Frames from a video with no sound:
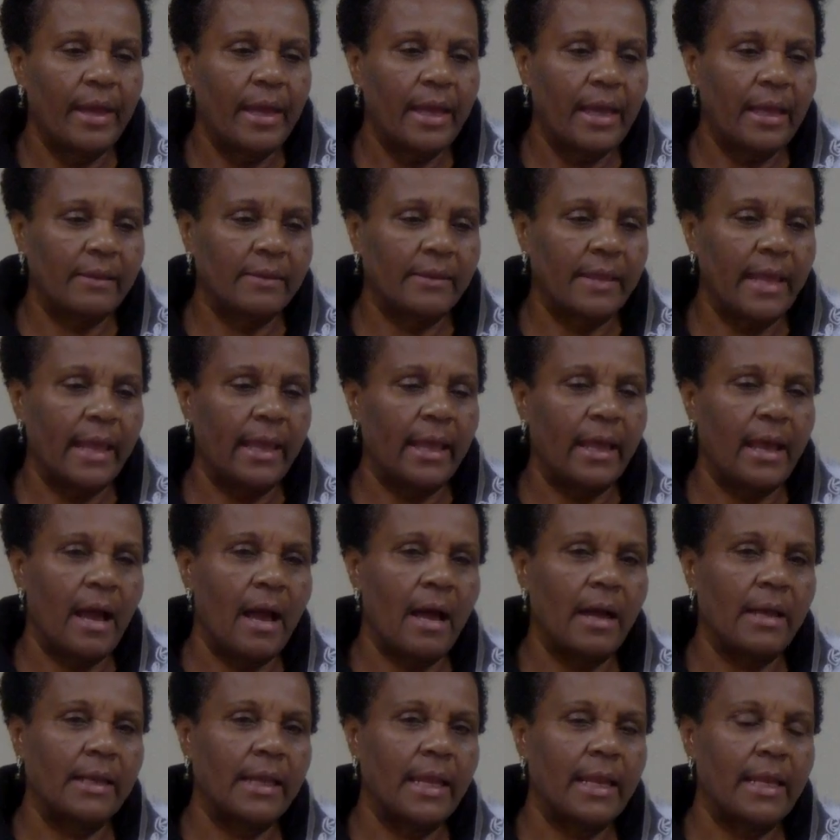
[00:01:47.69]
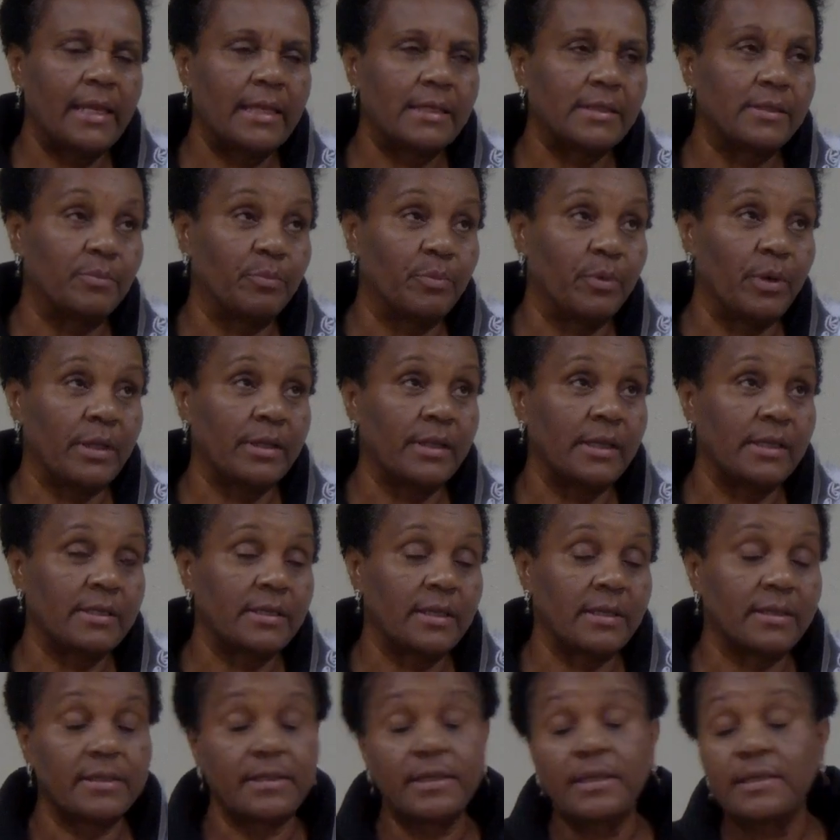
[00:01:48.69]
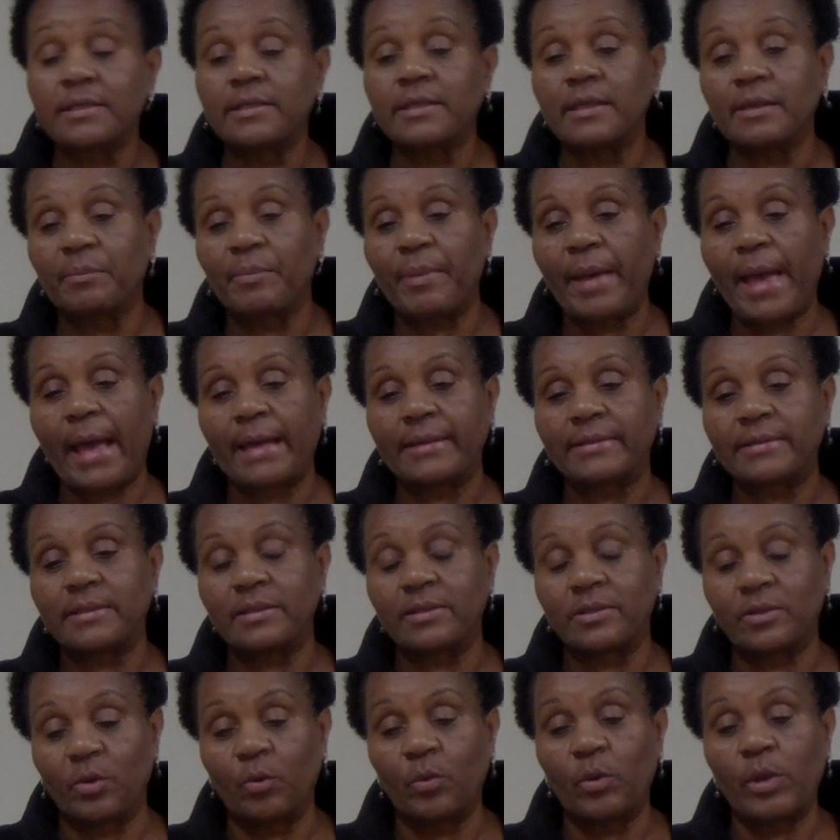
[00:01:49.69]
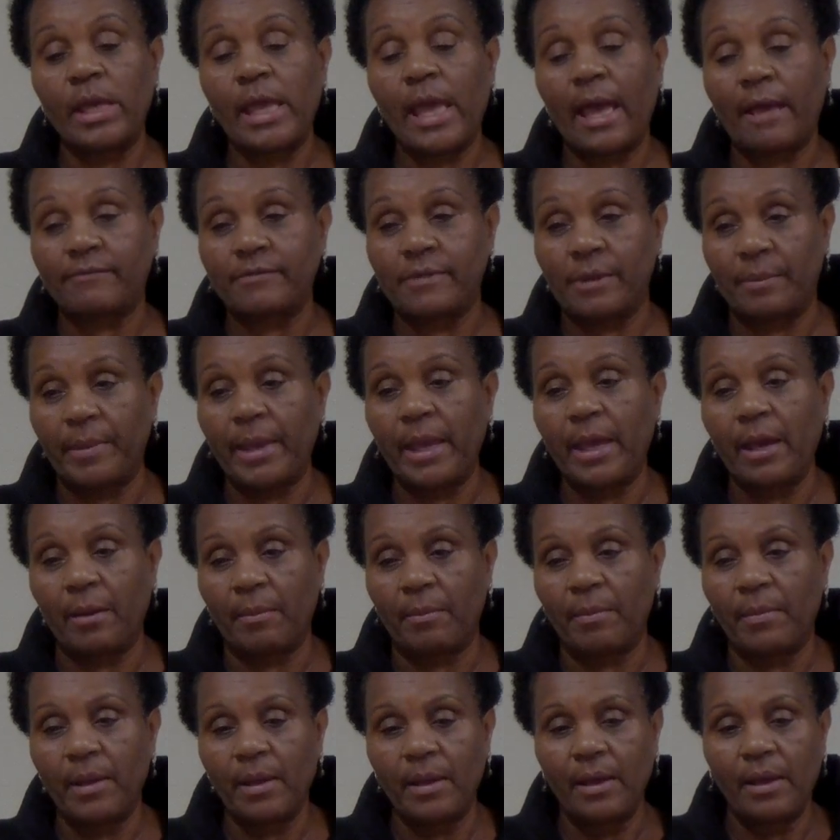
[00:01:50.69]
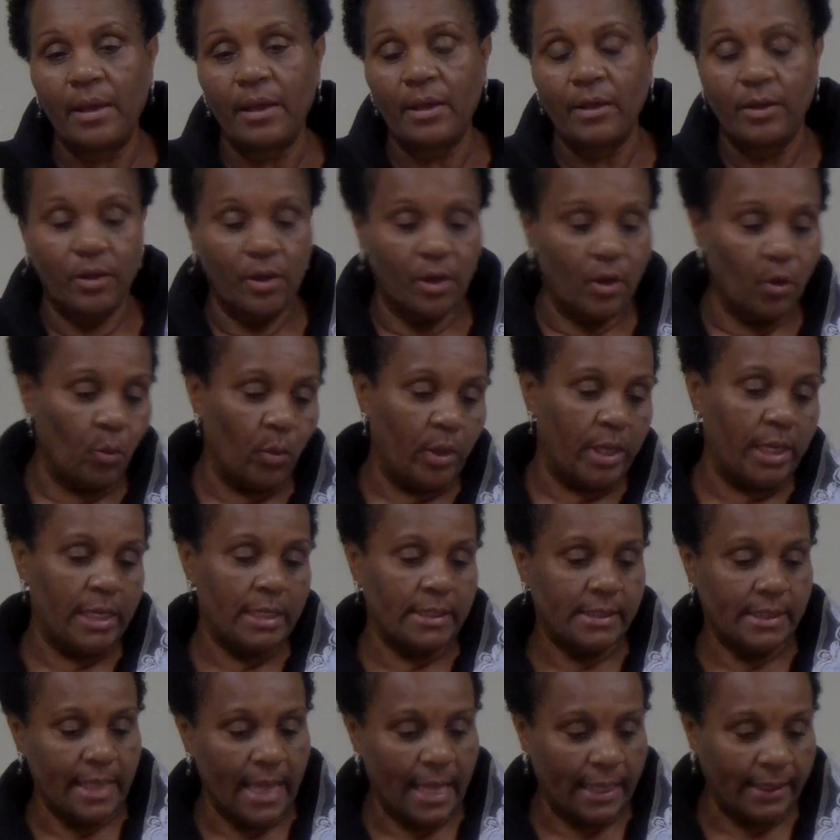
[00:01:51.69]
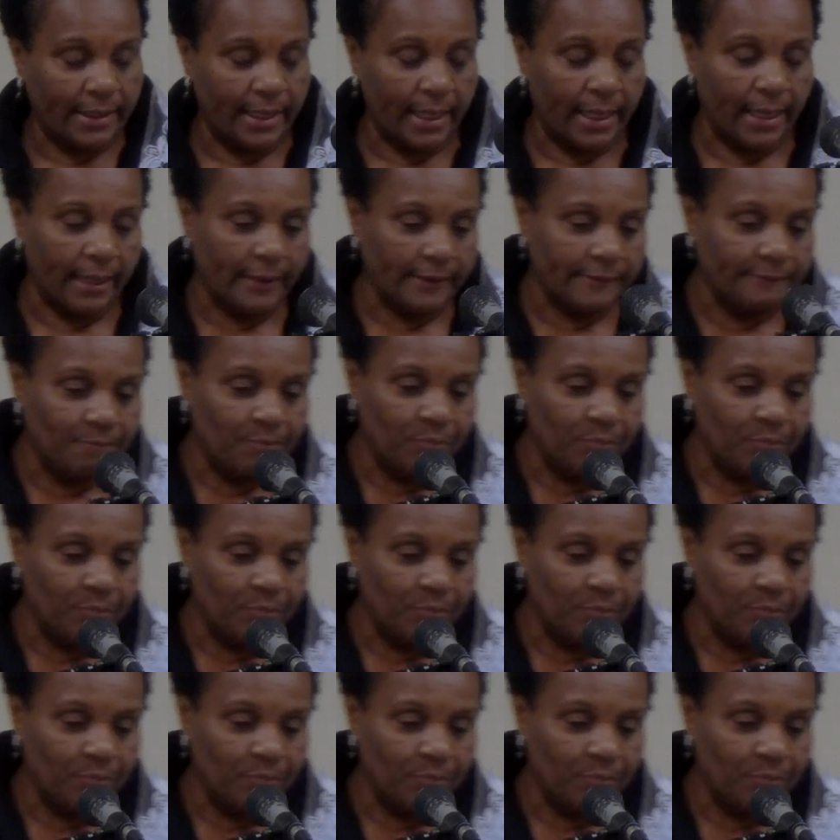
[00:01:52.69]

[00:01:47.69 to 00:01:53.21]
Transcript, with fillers: And thank God that his brother is a sister pastor, so he have some help, Amen. you know, when he's not there.